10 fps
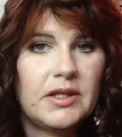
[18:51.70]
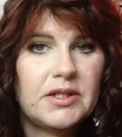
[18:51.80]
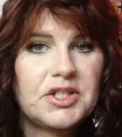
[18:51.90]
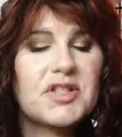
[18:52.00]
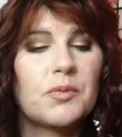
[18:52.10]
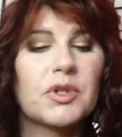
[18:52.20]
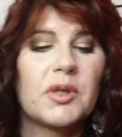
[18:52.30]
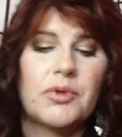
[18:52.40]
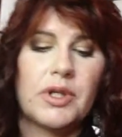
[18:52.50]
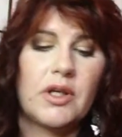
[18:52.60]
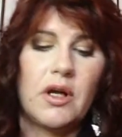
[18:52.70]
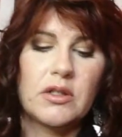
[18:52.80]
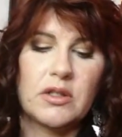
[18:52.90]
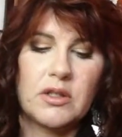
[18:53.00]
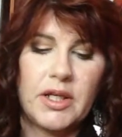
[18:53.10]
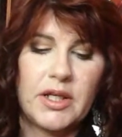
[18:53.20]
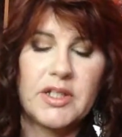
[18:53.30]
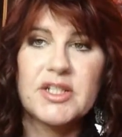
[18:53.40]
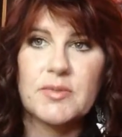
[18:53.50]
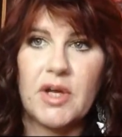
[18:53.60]
it's just a really pretty color, and
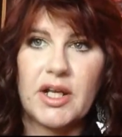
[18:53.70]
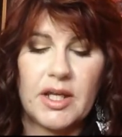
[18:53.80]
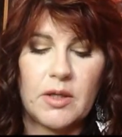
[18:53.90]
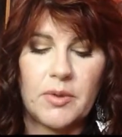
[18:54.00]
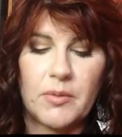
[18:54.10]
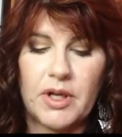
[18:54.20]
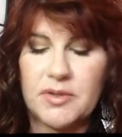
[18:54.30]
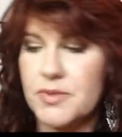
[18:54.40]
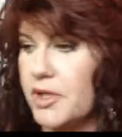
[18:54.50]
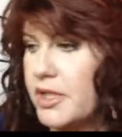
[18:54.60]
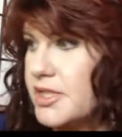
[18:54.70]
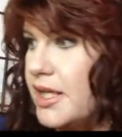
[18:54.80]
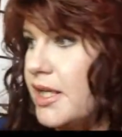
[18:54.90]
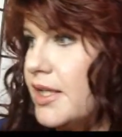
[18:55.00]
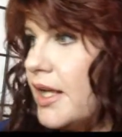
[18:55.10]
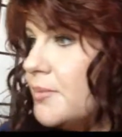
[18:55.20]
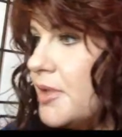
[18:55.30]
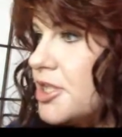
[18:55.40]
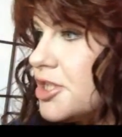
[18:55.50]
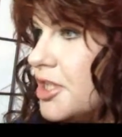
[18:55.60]
it just went kind of with what I was wearing today. And then on
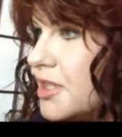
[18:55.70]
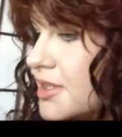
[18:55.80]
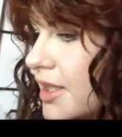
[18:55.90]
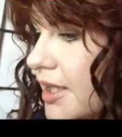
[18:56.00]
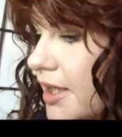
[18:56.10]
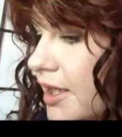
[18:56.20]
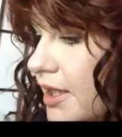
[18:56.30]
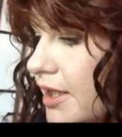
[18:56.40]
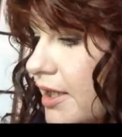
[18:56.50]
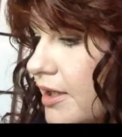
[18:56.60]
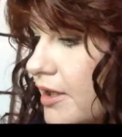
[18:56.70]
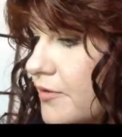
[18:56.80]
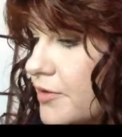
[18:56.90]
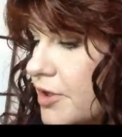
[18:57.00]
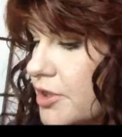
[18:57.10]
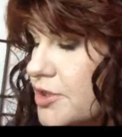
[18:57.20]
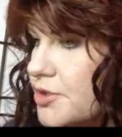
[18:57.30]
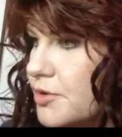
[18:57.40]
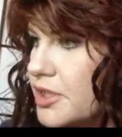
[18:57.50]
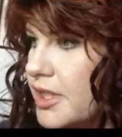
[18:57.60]
my cheeks, I have the
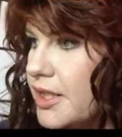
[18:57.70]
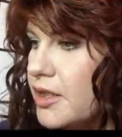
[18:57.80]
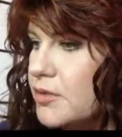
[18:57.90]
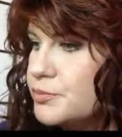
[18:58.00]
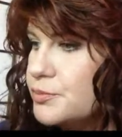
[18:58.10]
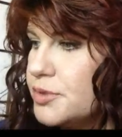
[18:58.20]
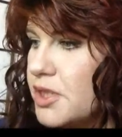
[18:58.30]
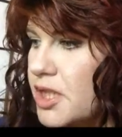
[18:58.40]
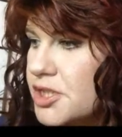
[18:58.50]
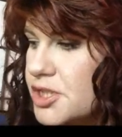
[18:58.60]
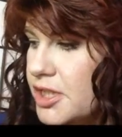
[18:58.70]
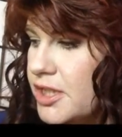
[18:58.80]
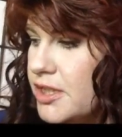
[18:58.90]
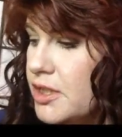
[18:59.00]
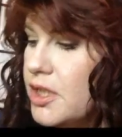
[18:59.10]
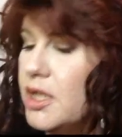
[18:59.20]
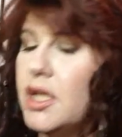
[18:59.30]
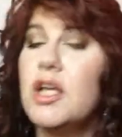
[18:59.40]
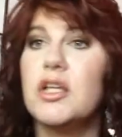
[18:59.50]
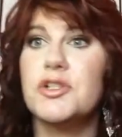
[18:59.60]
Jordana blush in
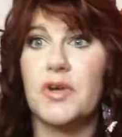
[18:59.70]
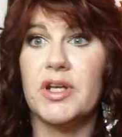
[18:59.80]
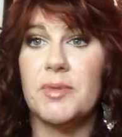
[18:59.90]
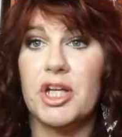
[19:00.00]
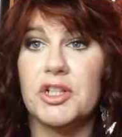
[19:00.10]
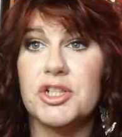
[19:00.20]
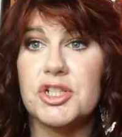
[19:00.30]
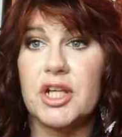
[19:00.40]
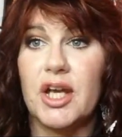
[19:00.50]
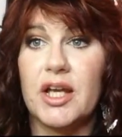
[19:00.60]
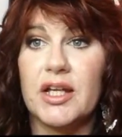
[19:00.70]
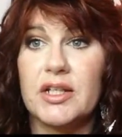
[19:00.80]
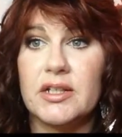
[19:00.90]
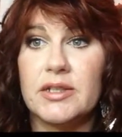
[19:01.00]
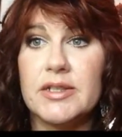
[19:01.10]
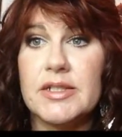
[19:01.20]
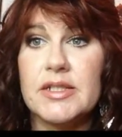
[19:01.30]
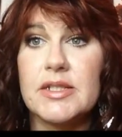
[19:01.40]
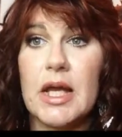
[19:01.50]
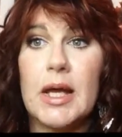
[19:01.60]
Tawny Beige, and